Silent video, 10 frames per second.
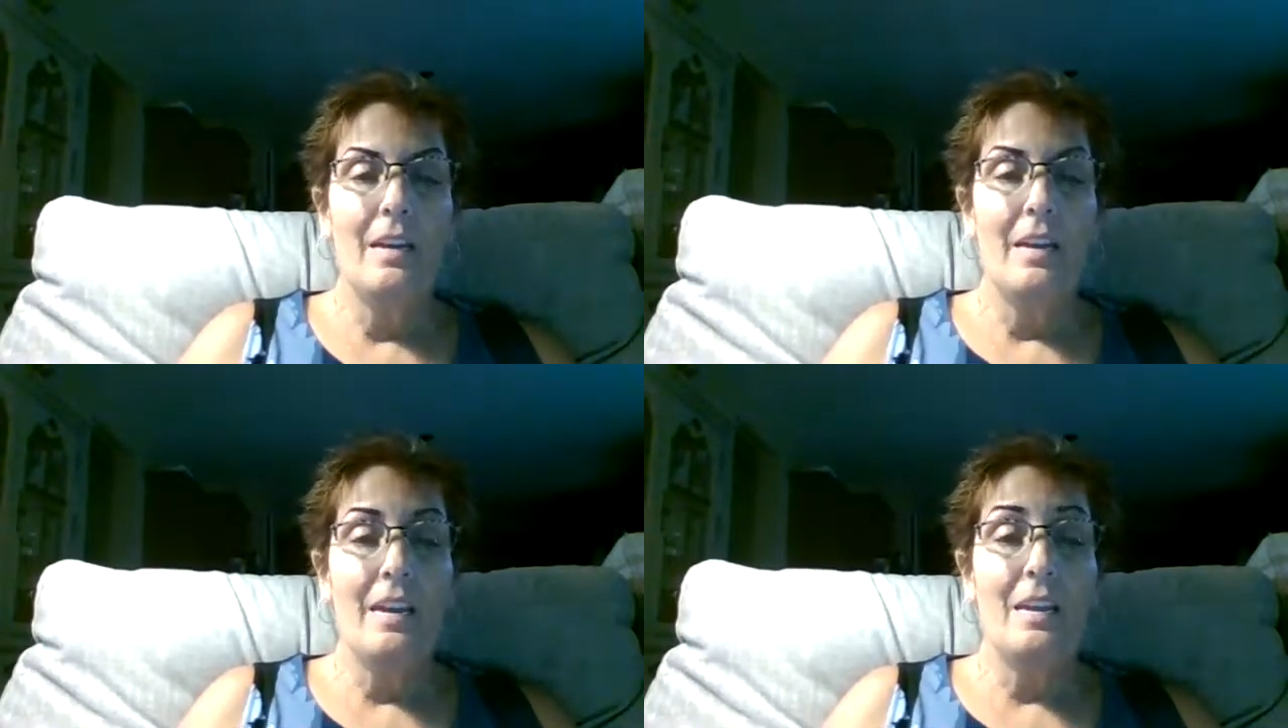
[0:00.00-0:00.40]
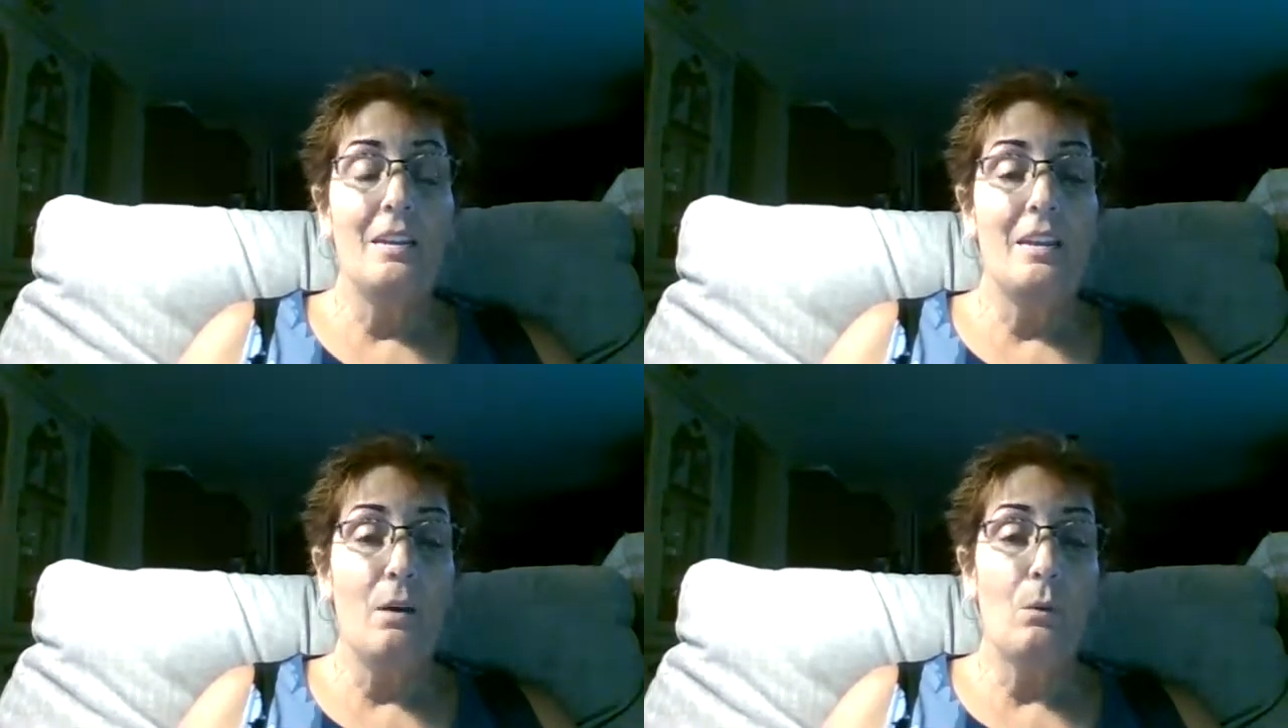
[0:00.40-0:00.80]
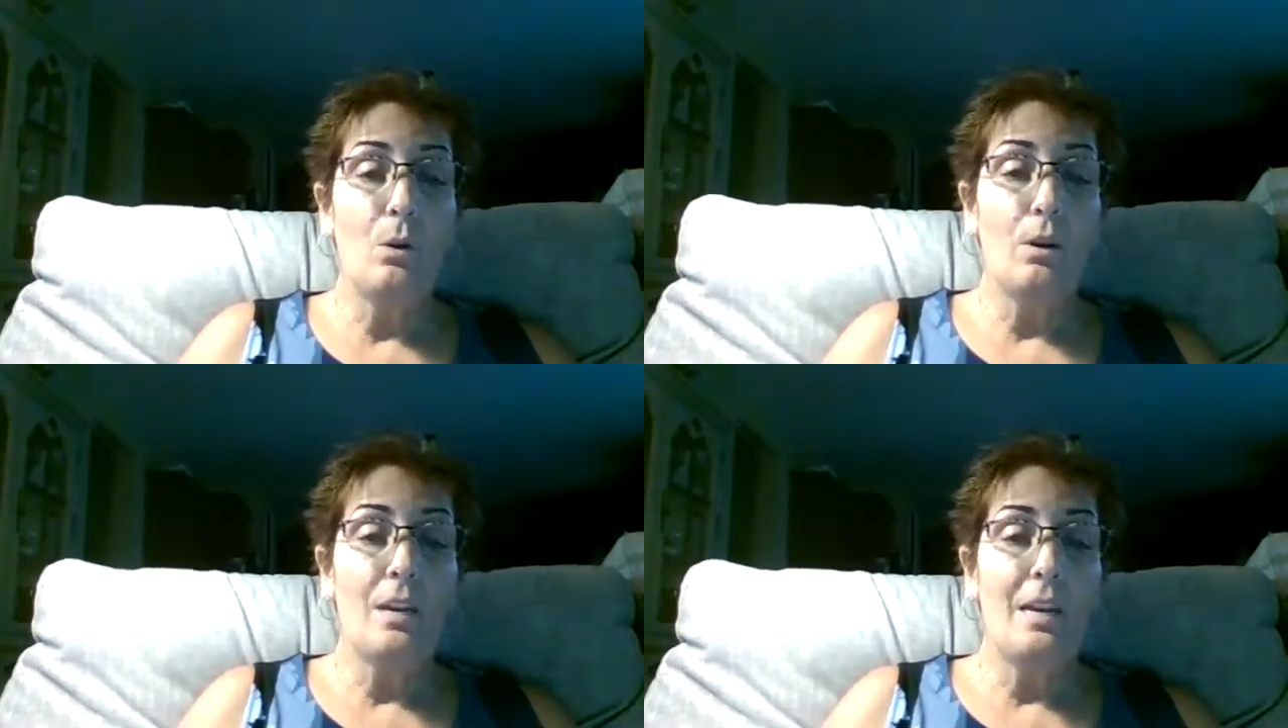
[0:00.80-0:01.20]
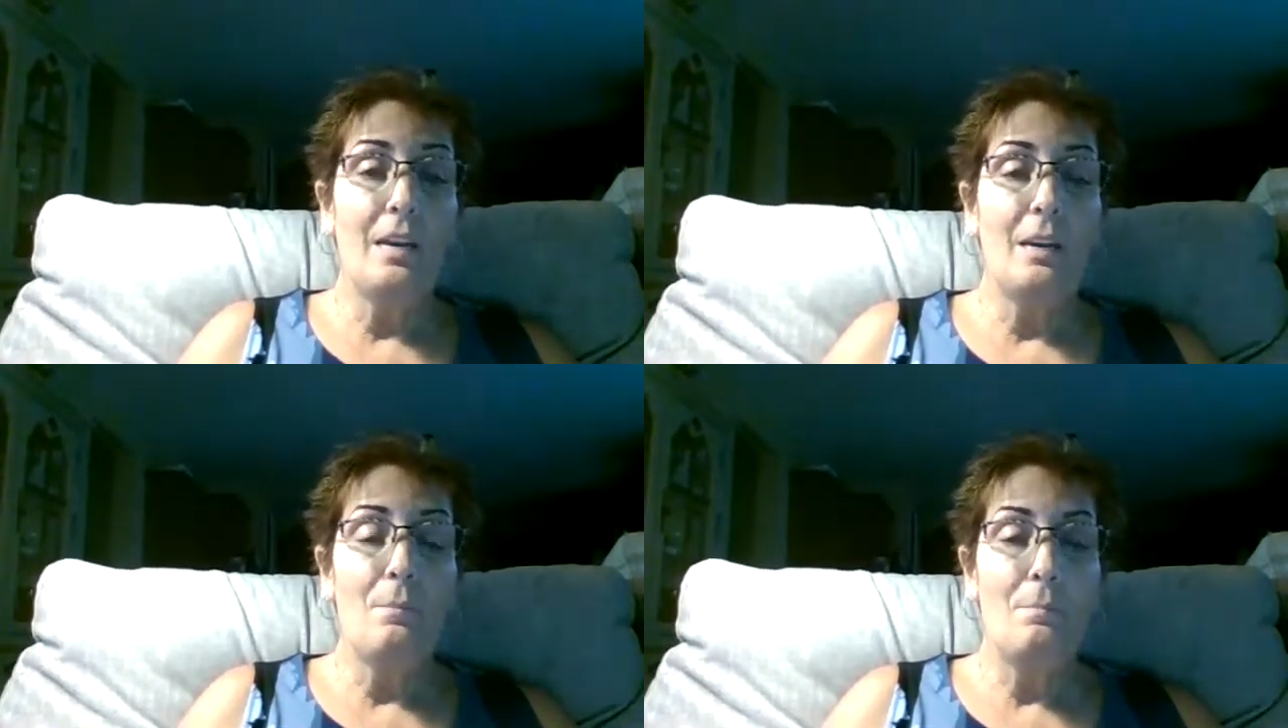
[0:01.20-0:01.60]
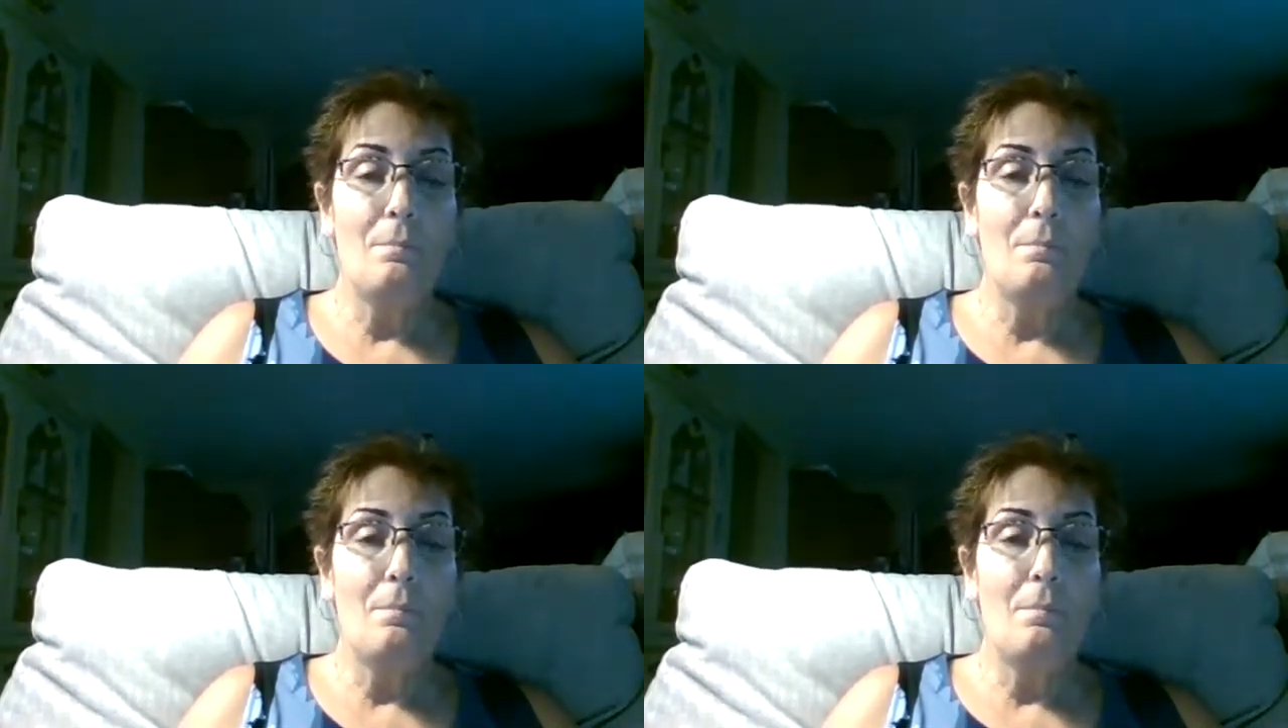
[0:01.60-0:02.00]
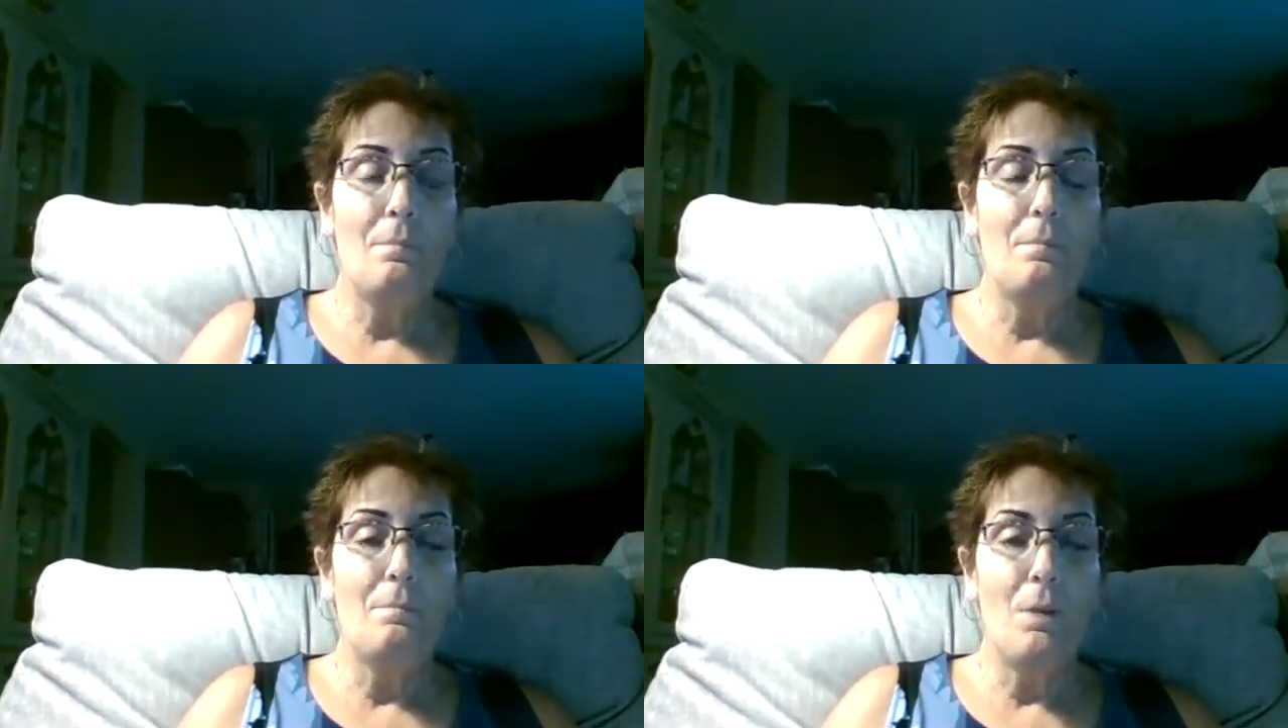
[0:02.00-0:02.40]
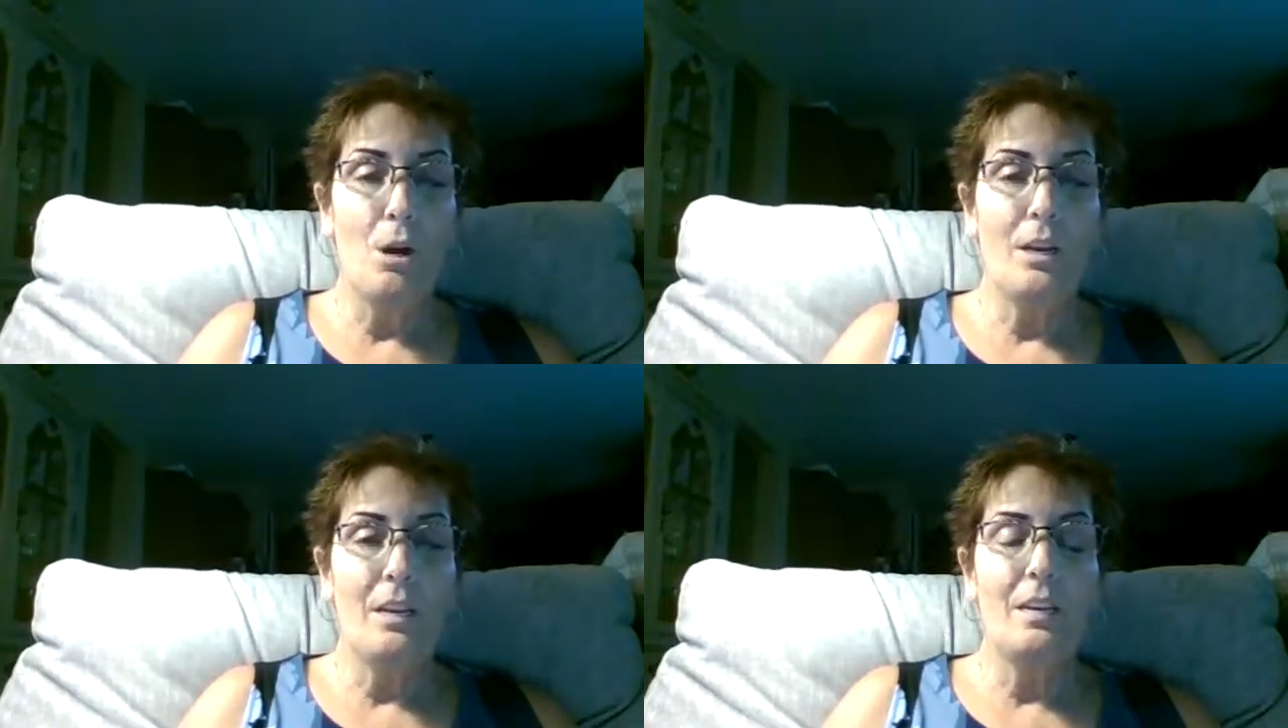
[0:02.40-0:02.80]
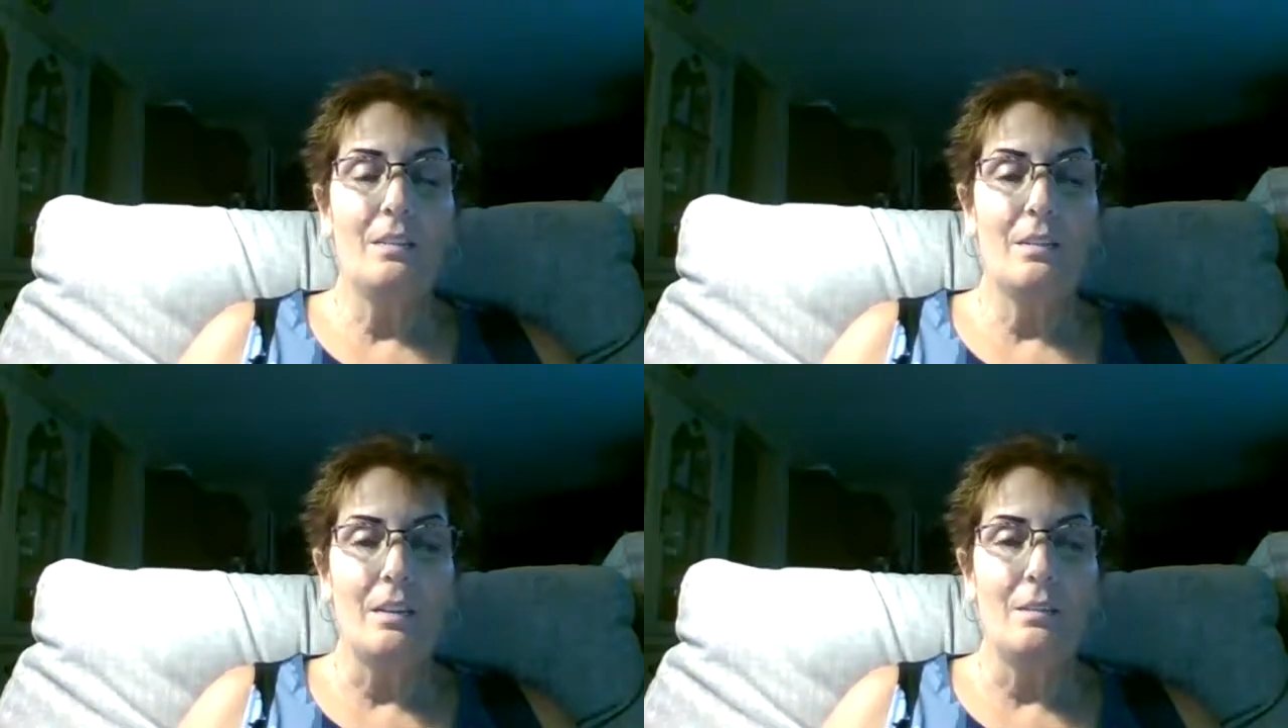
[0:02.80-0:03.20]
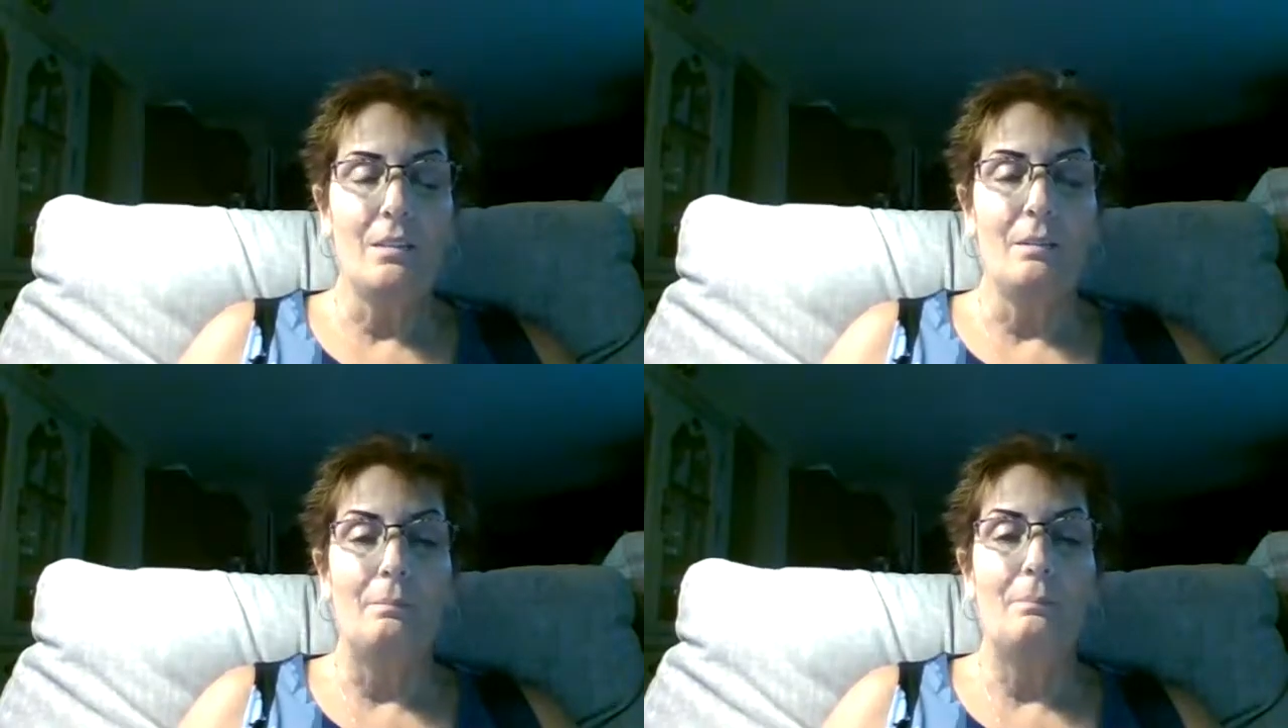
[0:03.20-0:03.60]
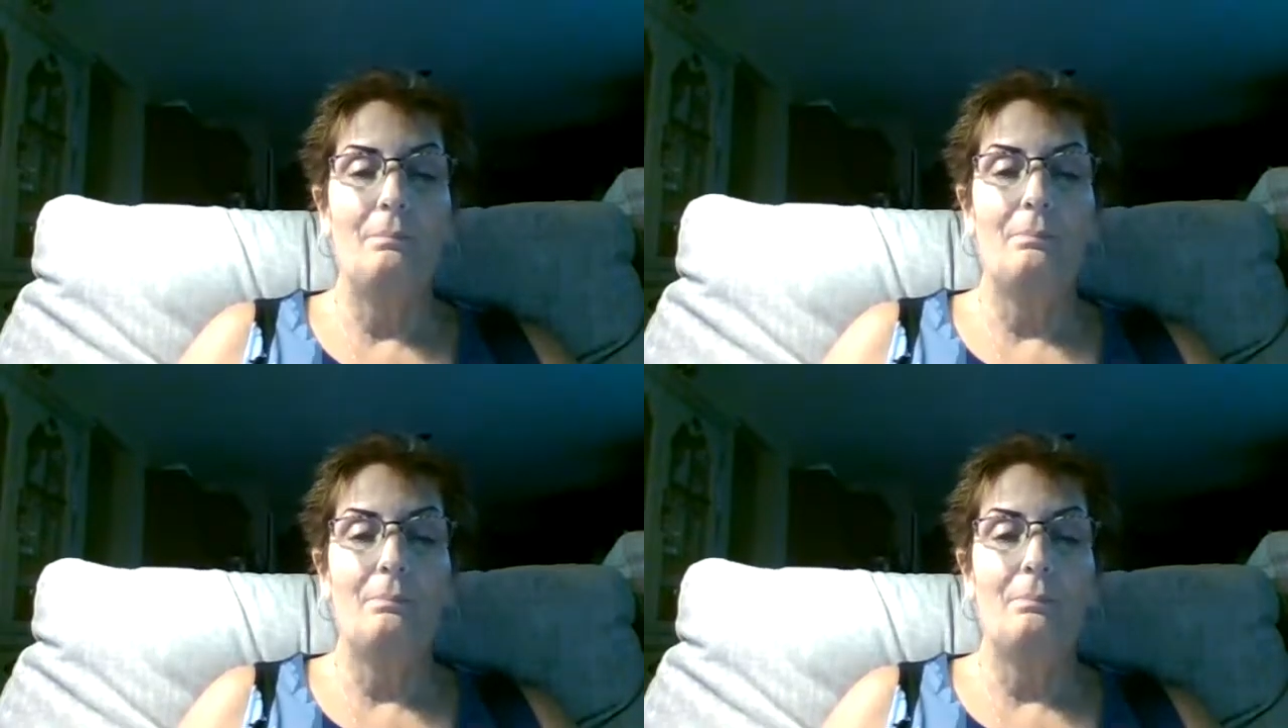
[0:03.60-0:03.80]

in a networking marketing system,